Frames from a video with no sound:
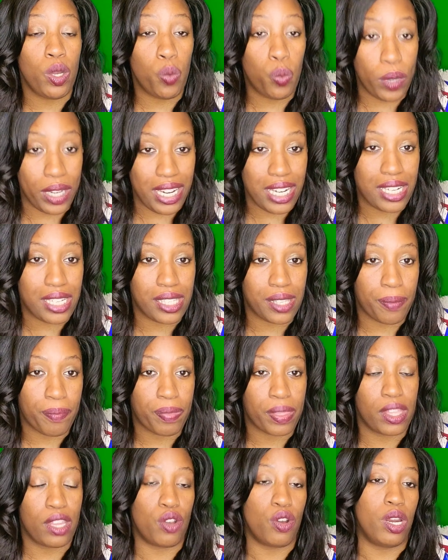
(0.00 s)
weeks.
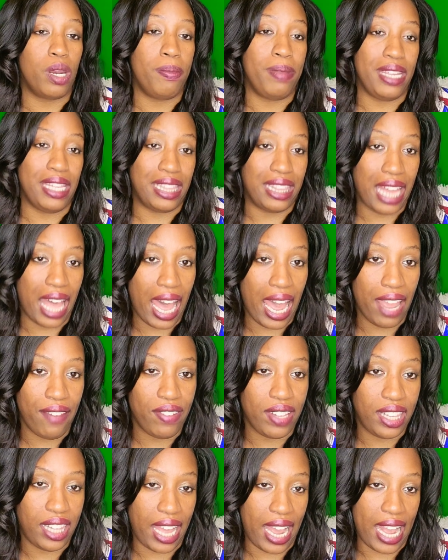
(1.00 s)
You're going to be
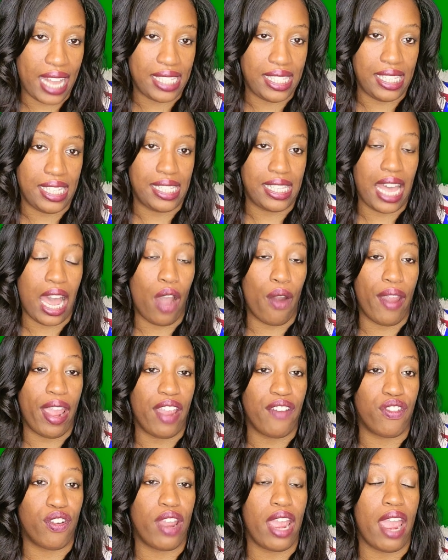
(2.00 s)
live classes.
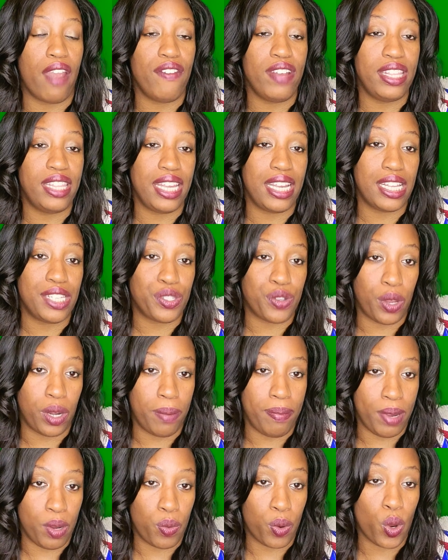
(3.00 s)
However, everything is going to
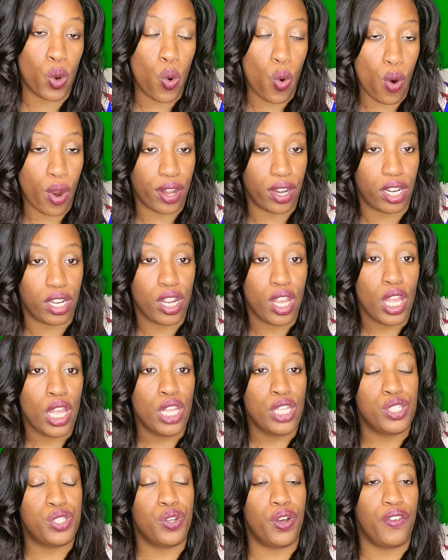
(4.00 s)
be recorded.
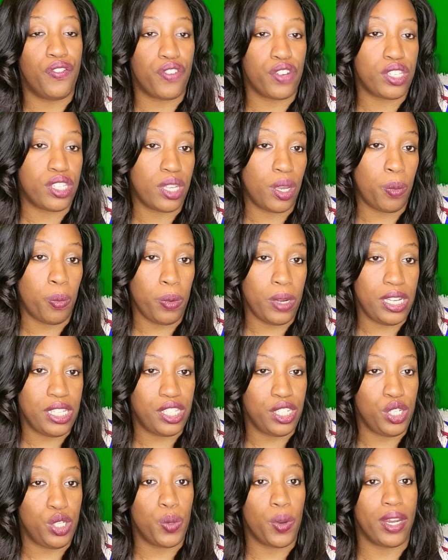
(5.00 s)
So if for some
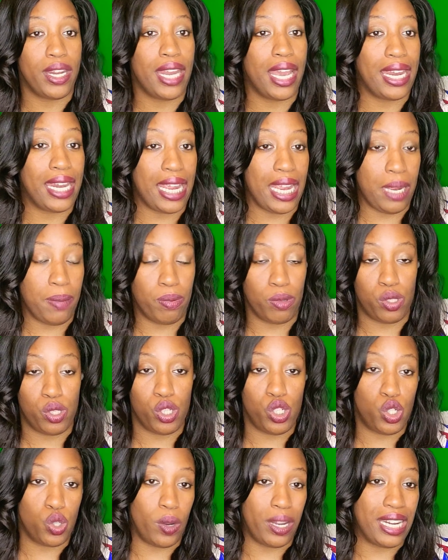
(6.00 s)
reason you are not able
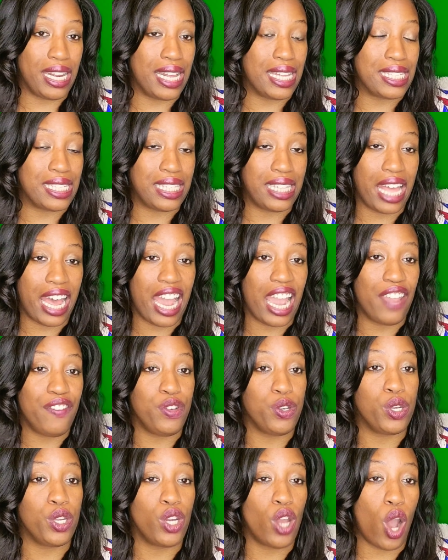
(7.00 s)
to join us live,
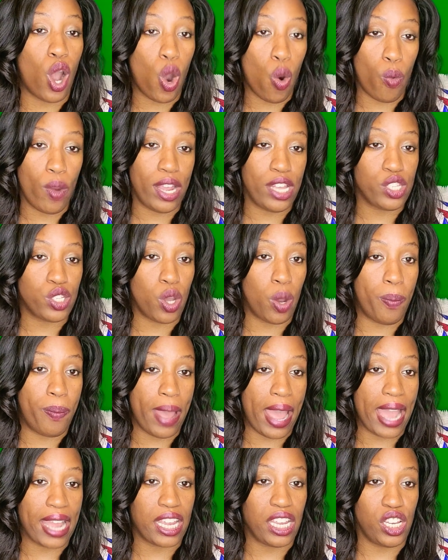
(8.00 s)
you can always go
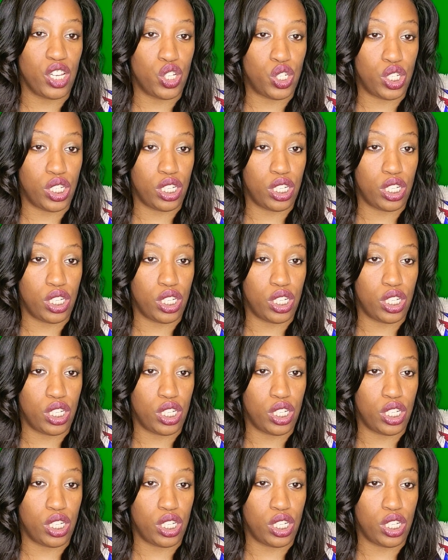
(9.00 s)
back and